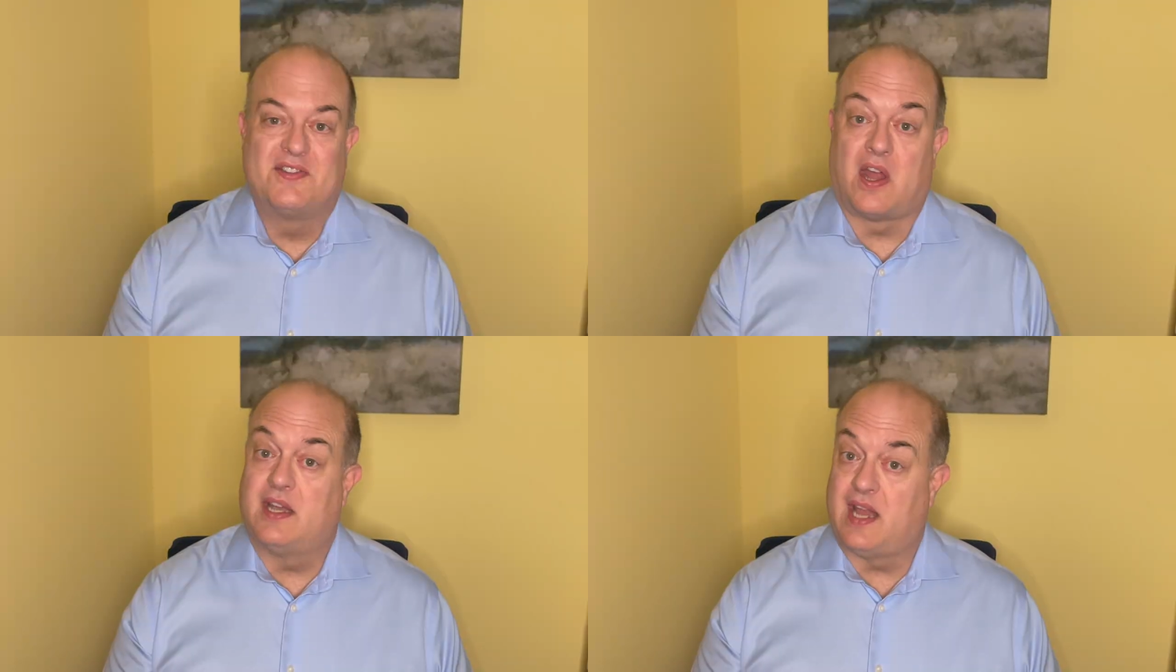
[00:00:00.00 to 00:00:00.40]

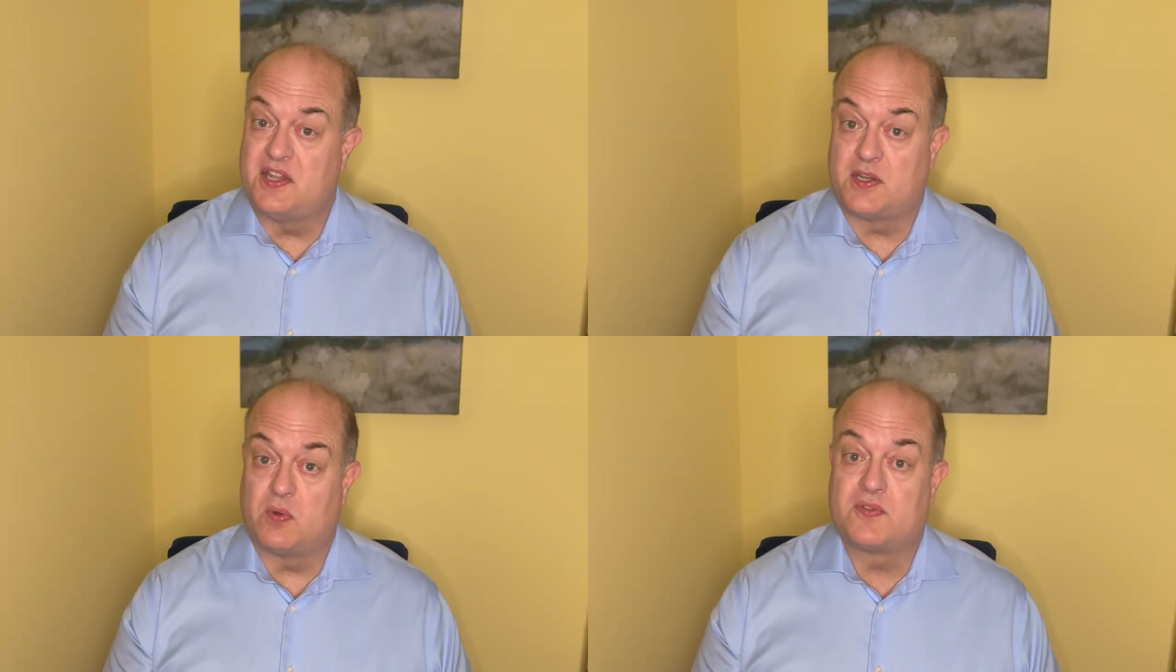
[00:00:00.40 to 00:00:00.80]
Soddy
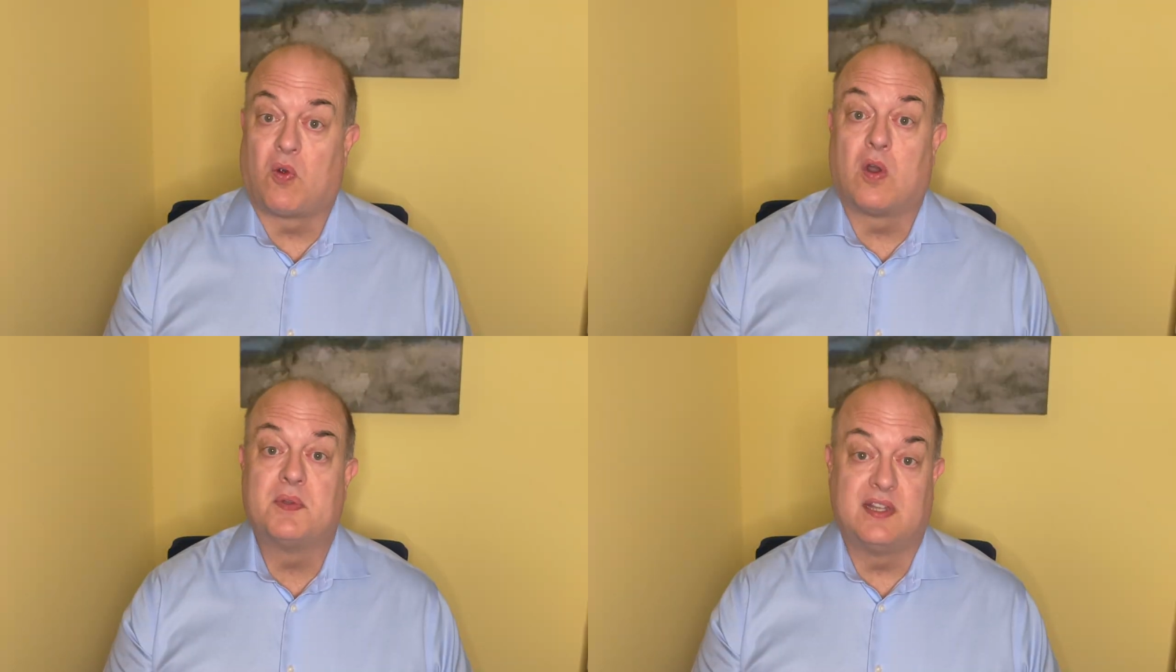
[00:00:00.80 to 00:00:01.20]
Daisy was
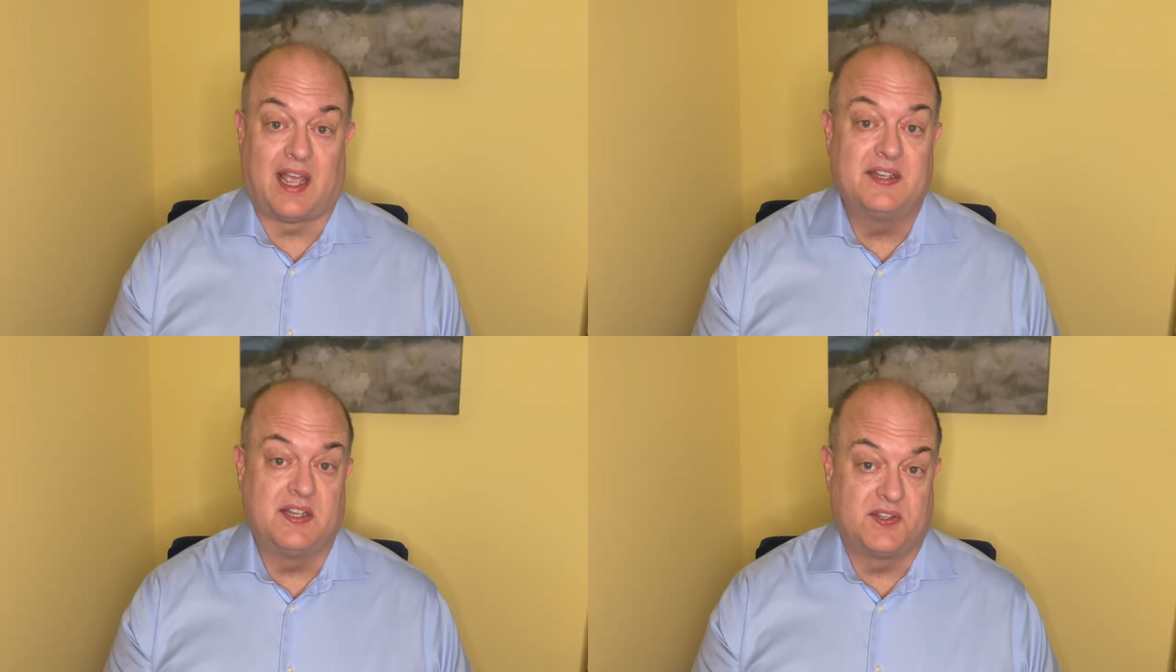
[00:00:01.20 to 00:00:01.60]
formed in
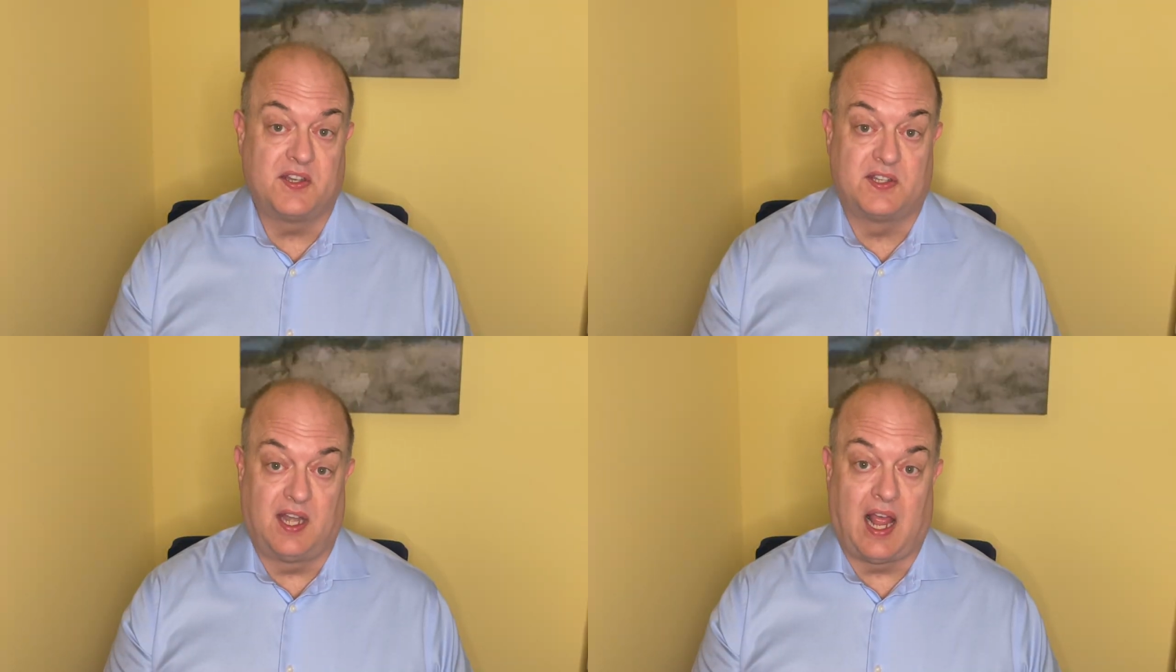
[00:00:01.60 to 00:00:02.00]
nineteen
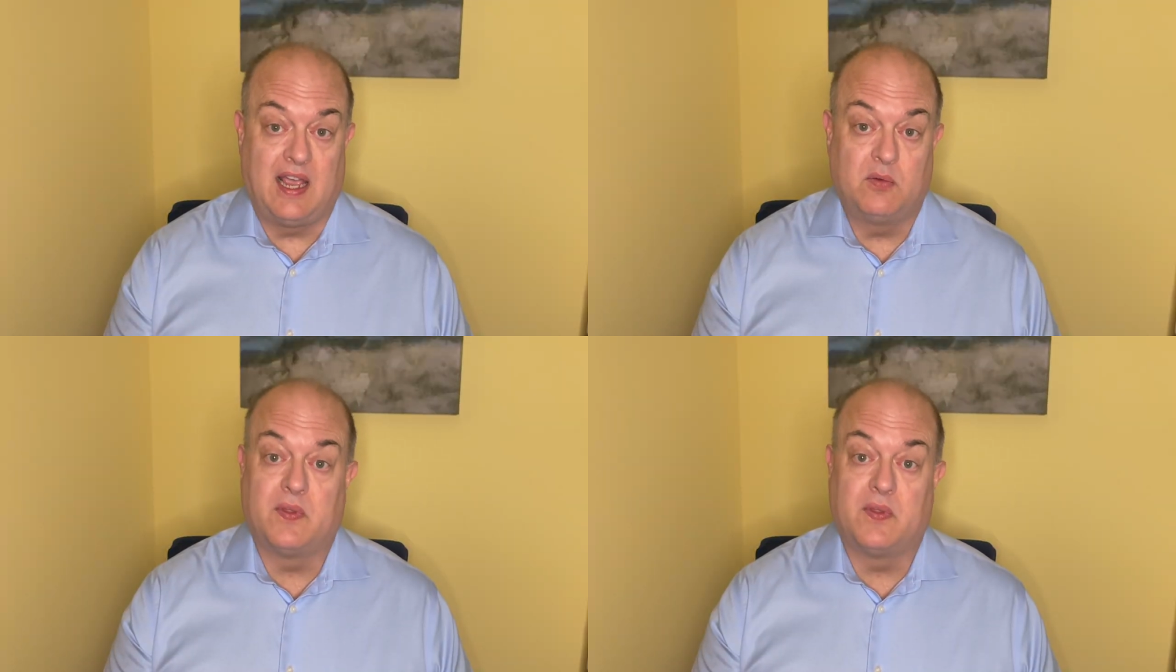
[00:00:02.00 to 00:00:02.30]
sixty-nine